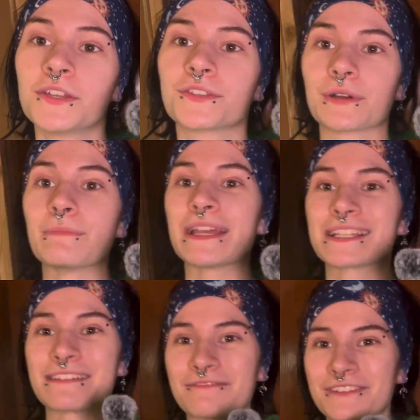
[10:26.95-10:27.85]
So it
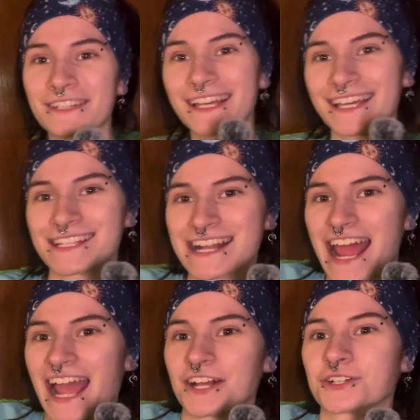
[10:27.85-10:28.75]
makes it feel like it's an
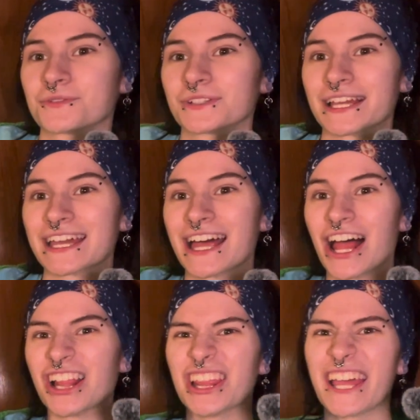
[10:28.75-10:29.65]
actual like
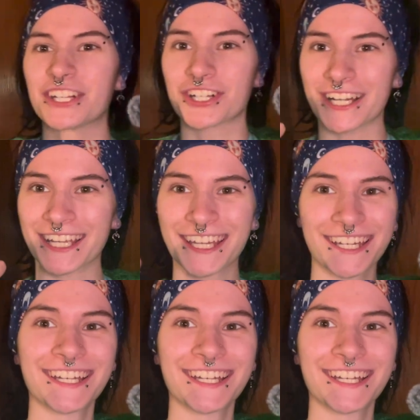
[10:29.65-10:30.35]
electric